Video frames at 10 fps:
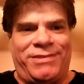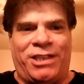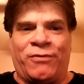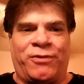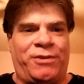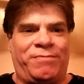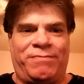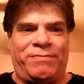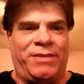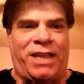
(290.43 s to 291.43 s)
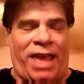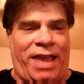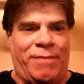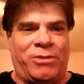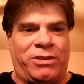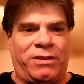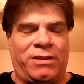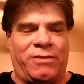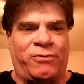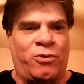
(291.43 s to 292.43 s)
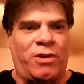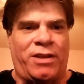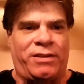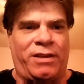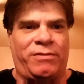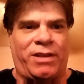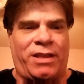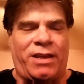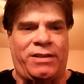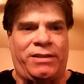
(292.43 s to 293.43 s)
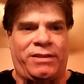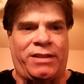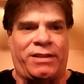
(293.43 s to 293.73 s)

different games and